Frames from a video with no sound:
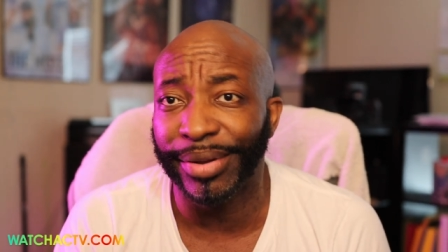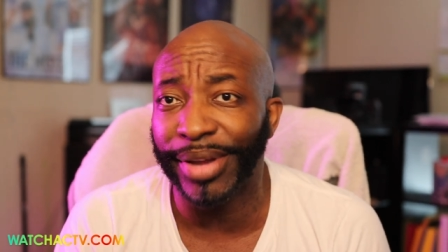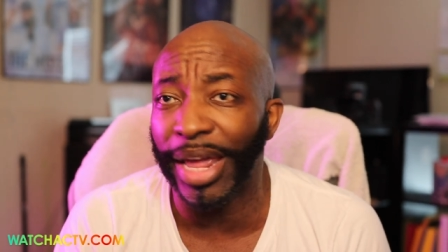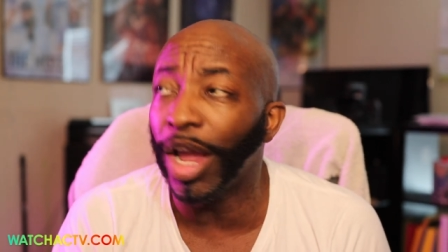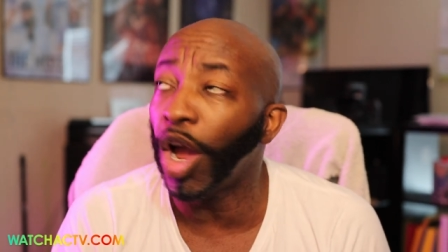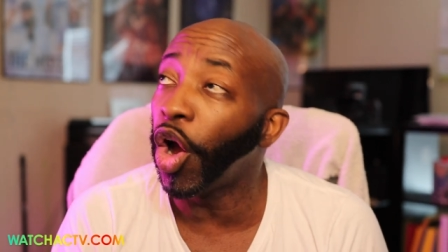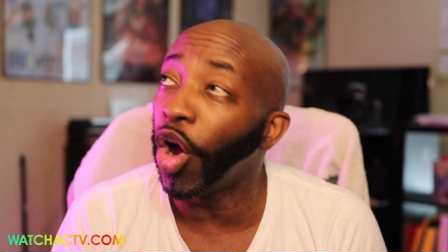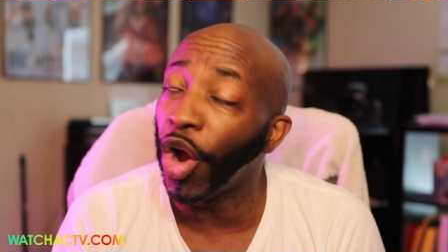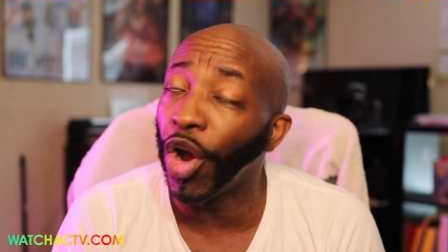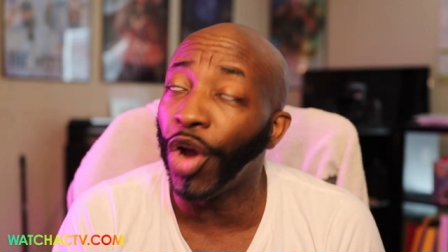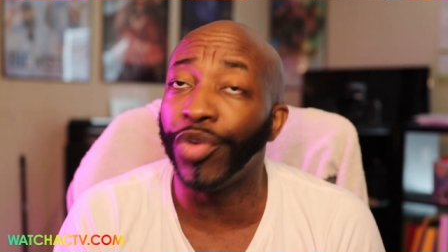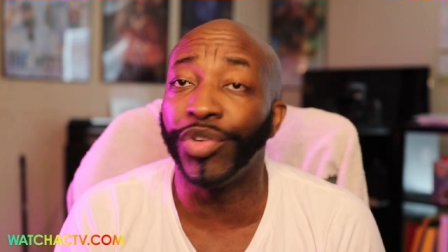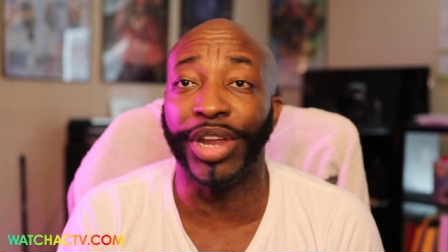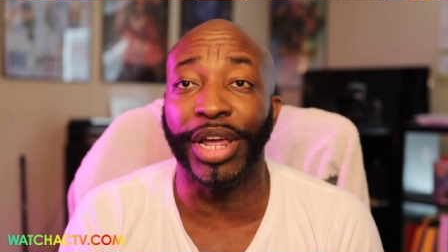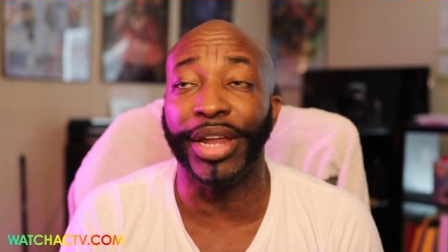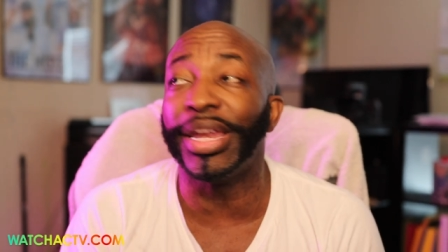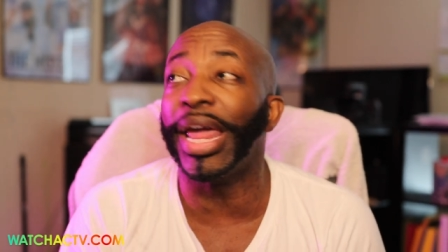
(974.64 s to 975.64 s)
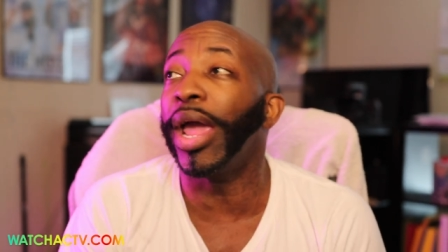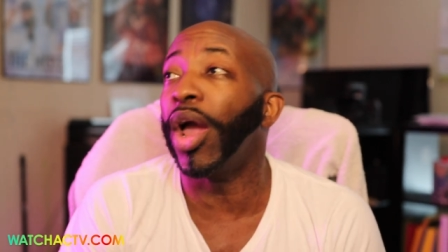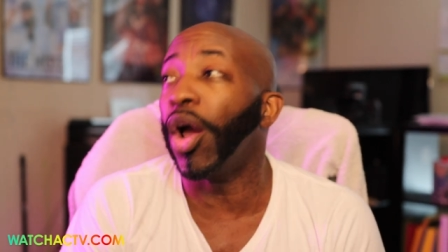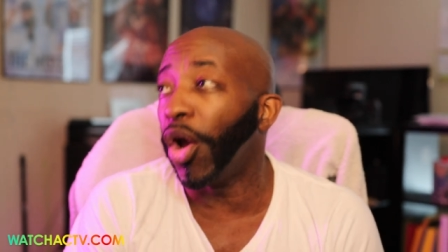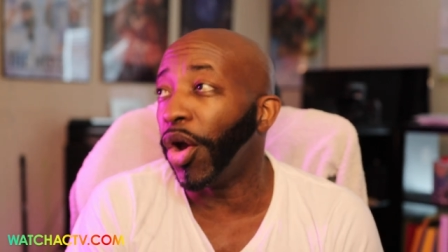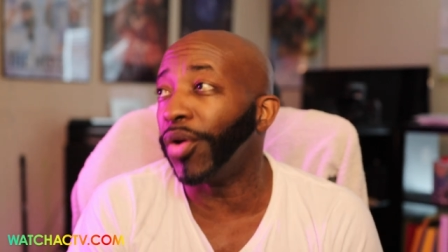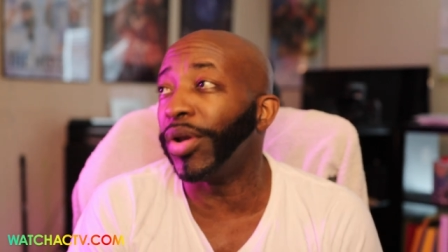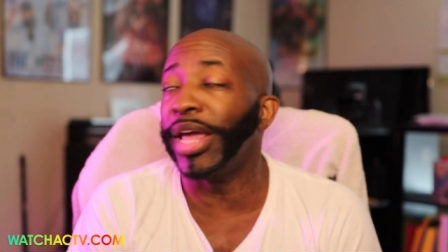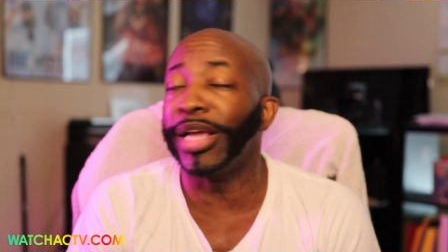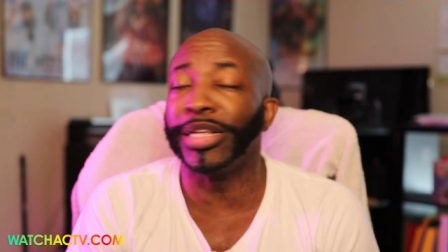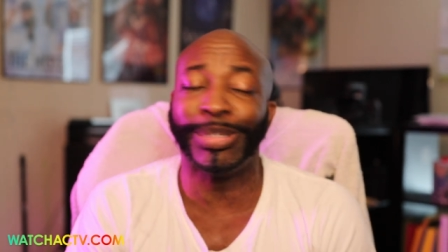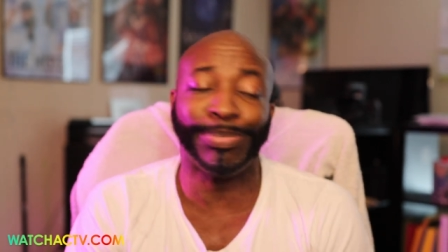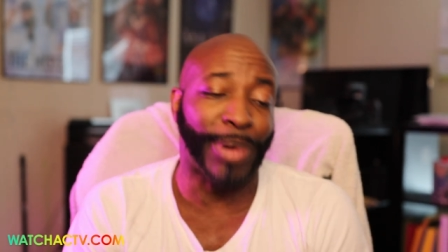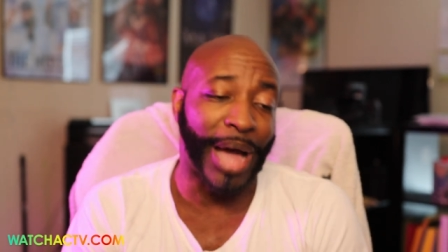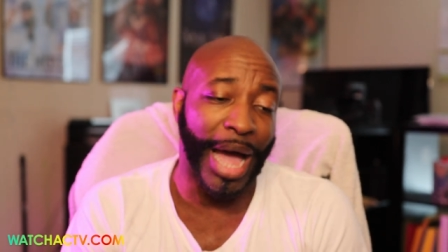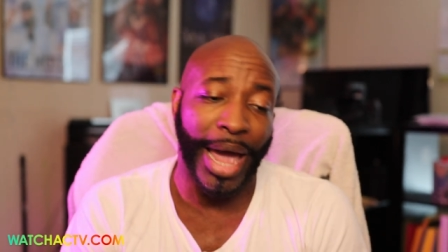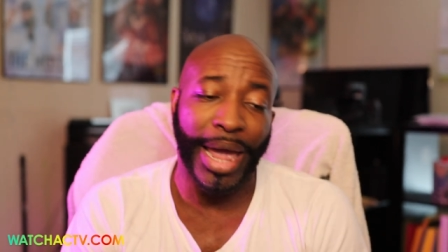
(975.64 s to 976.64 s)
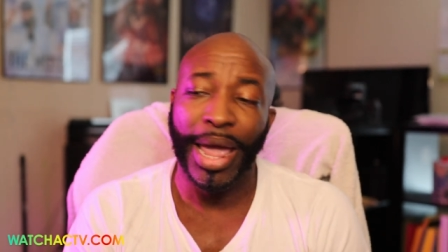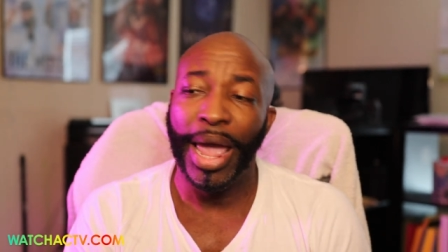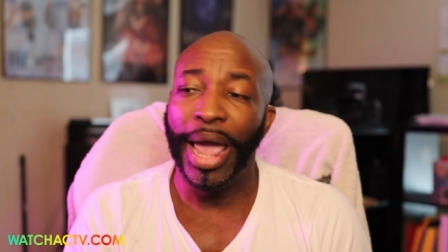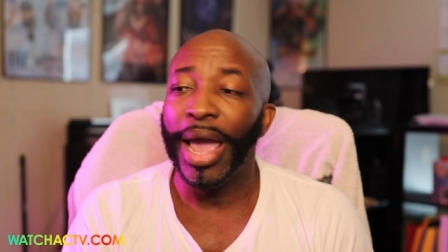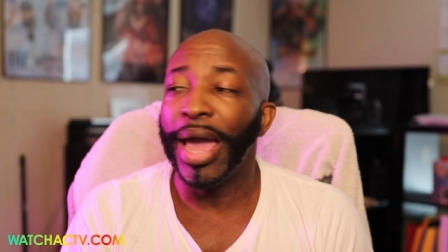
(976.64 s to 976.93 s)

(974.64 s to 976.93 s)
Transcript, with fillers: They earned it. They earned their spot.